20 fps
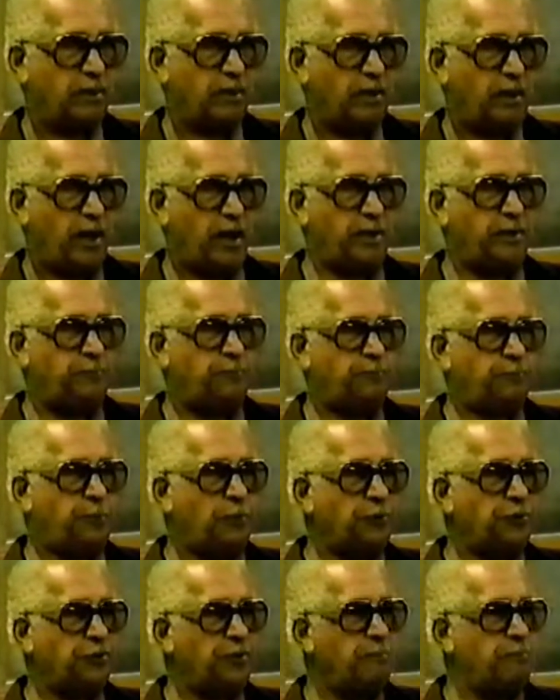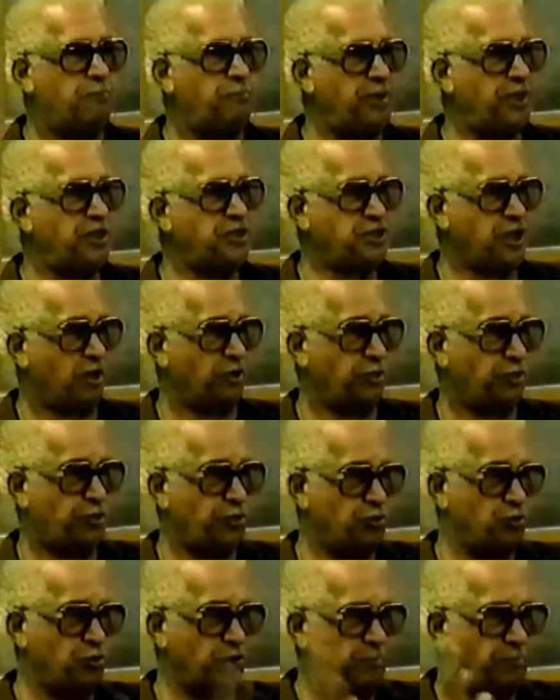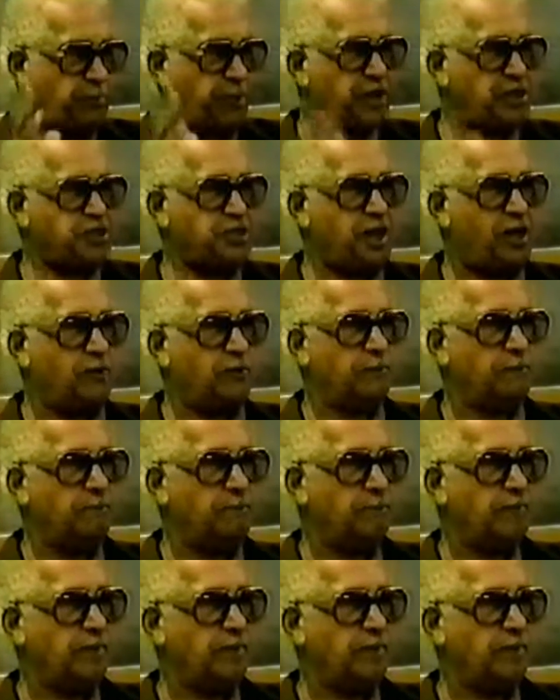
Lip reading: and put the British out, threw the British out.